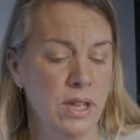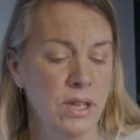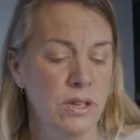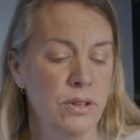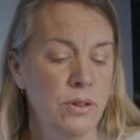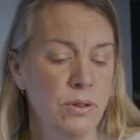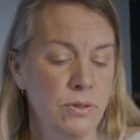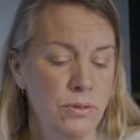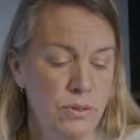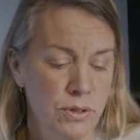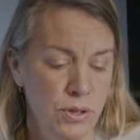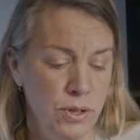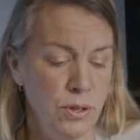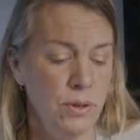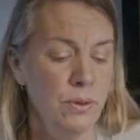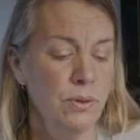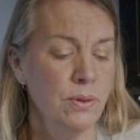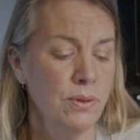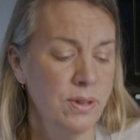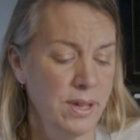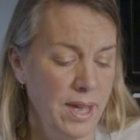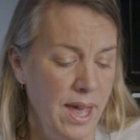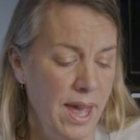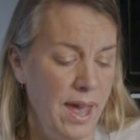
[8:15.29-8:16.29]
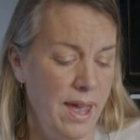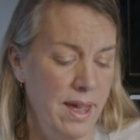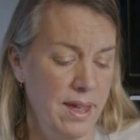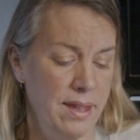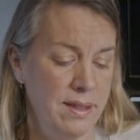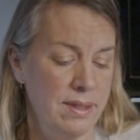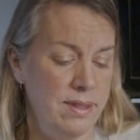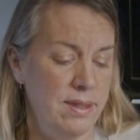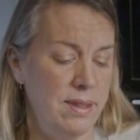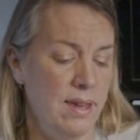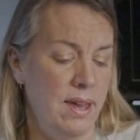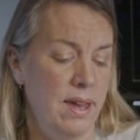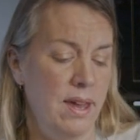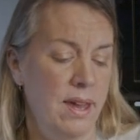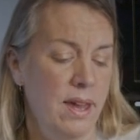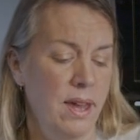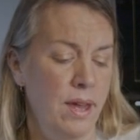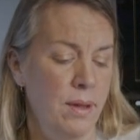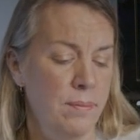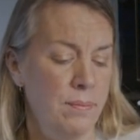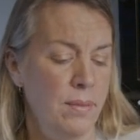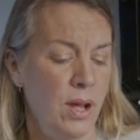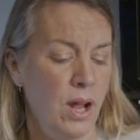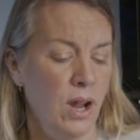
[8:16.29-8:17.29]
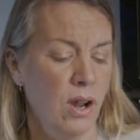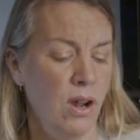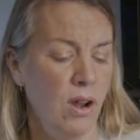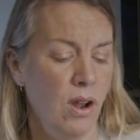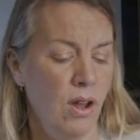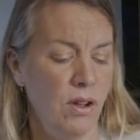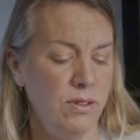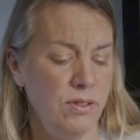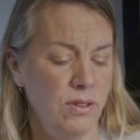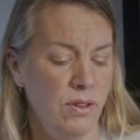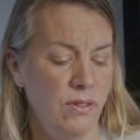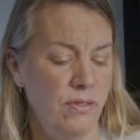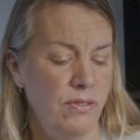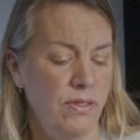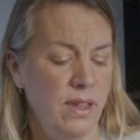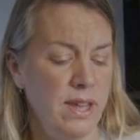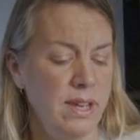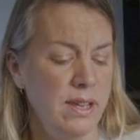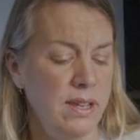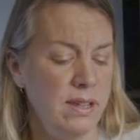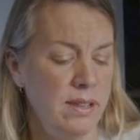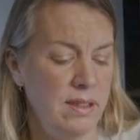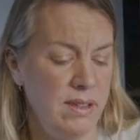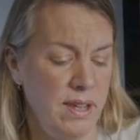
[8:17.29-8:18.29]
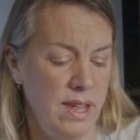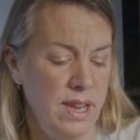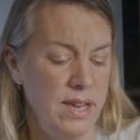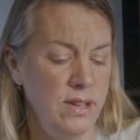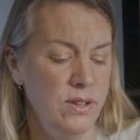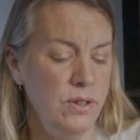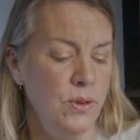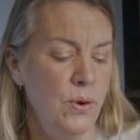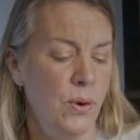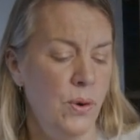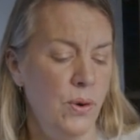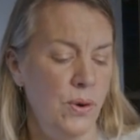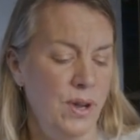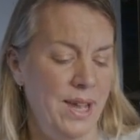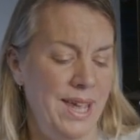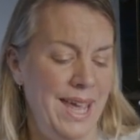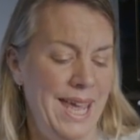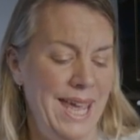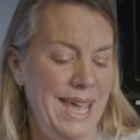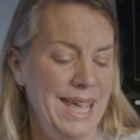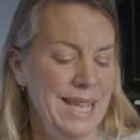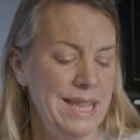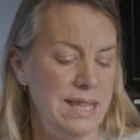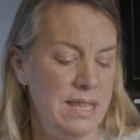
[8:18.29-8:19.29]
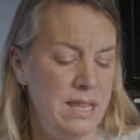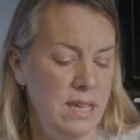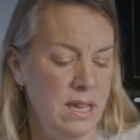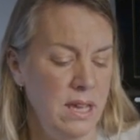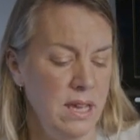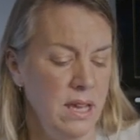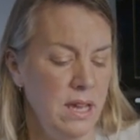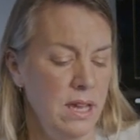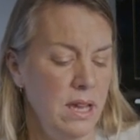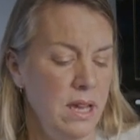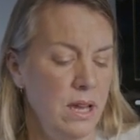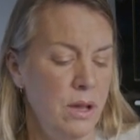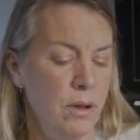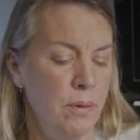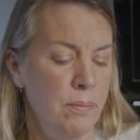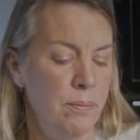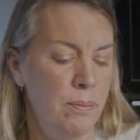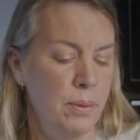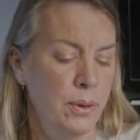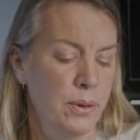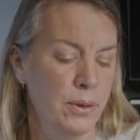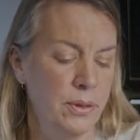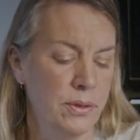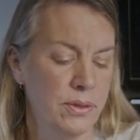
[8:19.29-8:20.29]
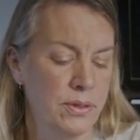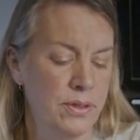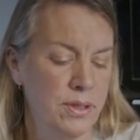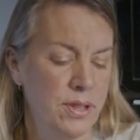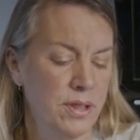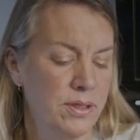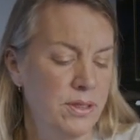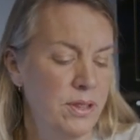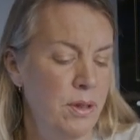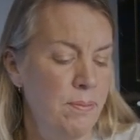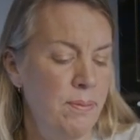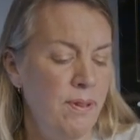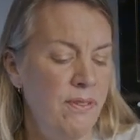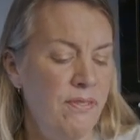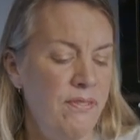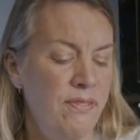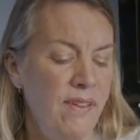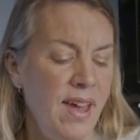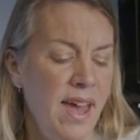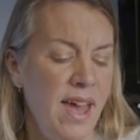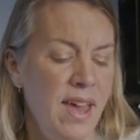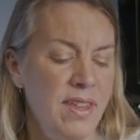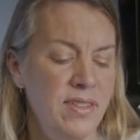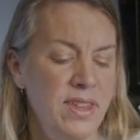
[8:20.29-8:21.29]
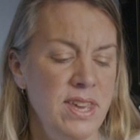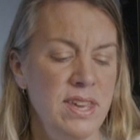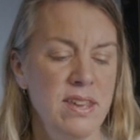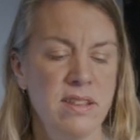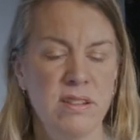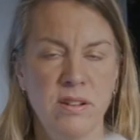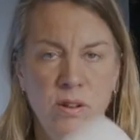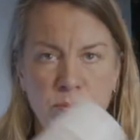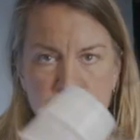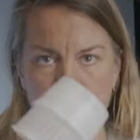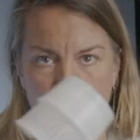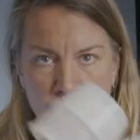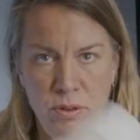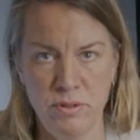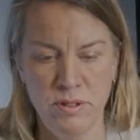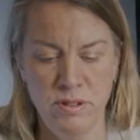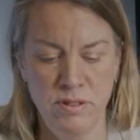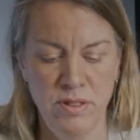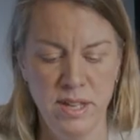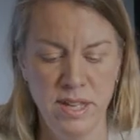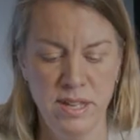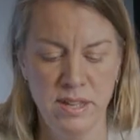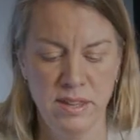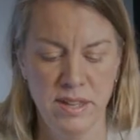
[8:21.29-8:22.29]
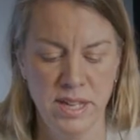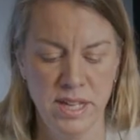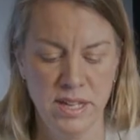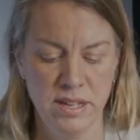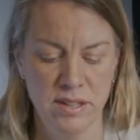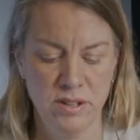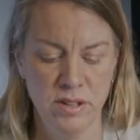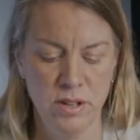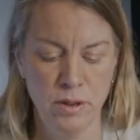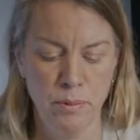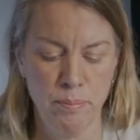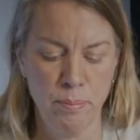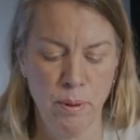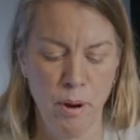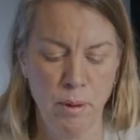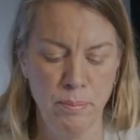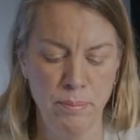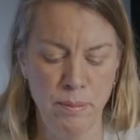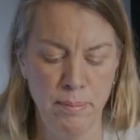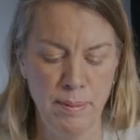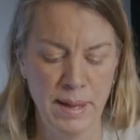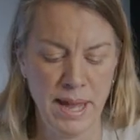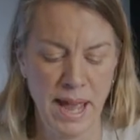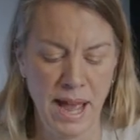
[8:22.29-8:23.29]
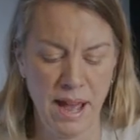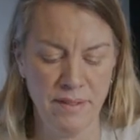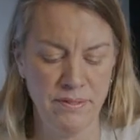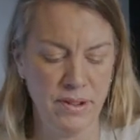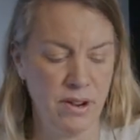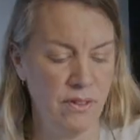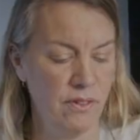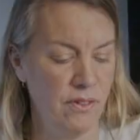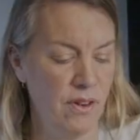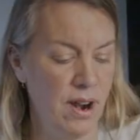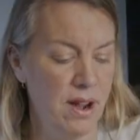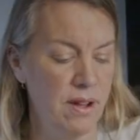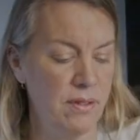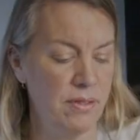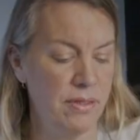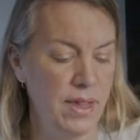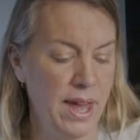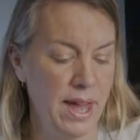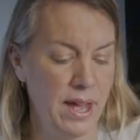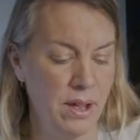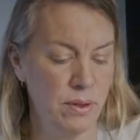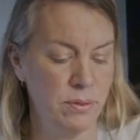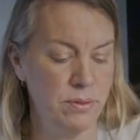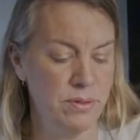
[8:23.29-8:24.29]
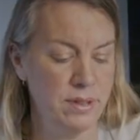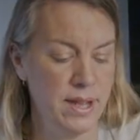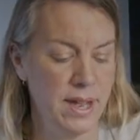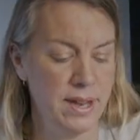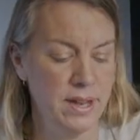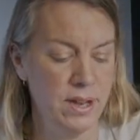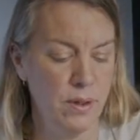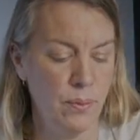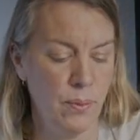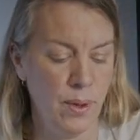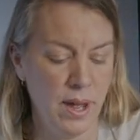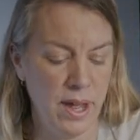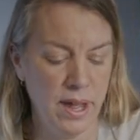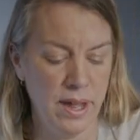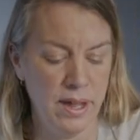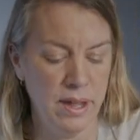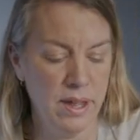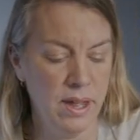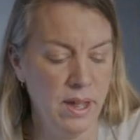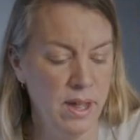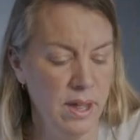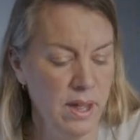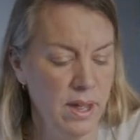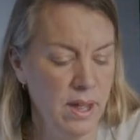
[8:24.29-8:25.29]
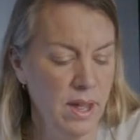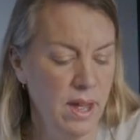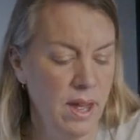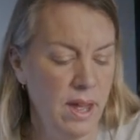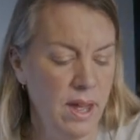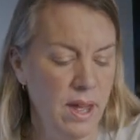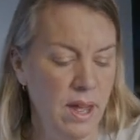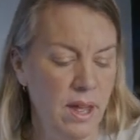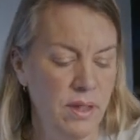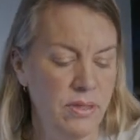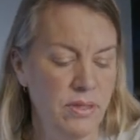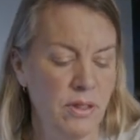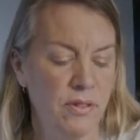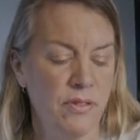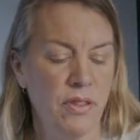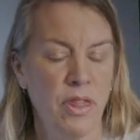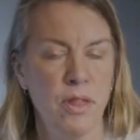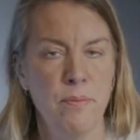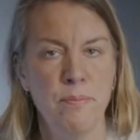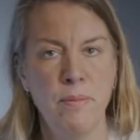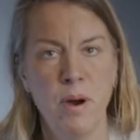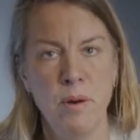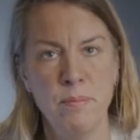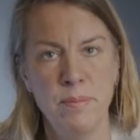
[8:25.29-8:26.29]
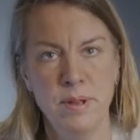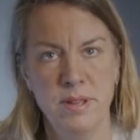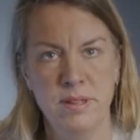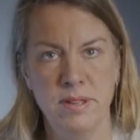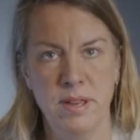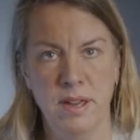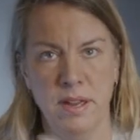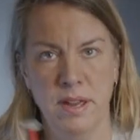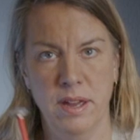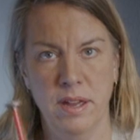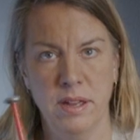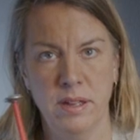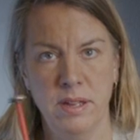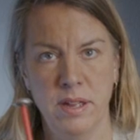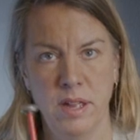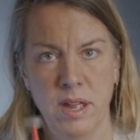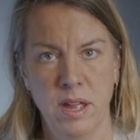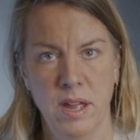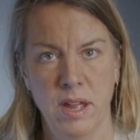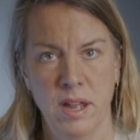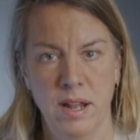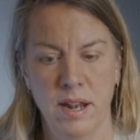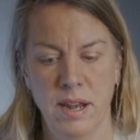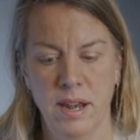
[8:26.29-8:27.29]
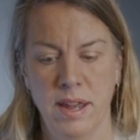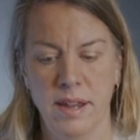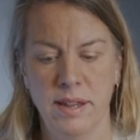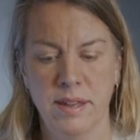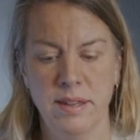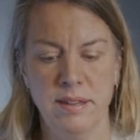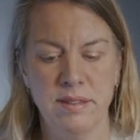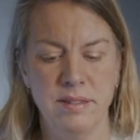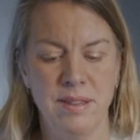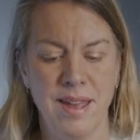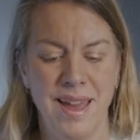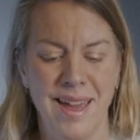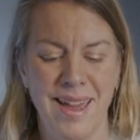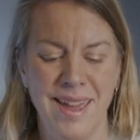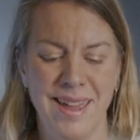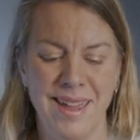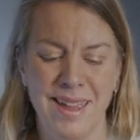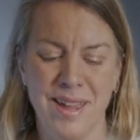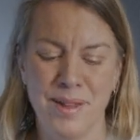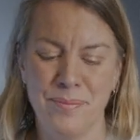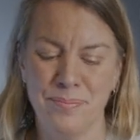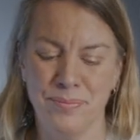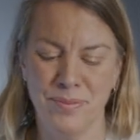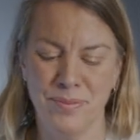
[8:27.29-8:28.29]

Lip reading: You do get a lot of things in your kit, but to be fair, most of these things you'll probably have around the house anyway. The thermometer, like I say,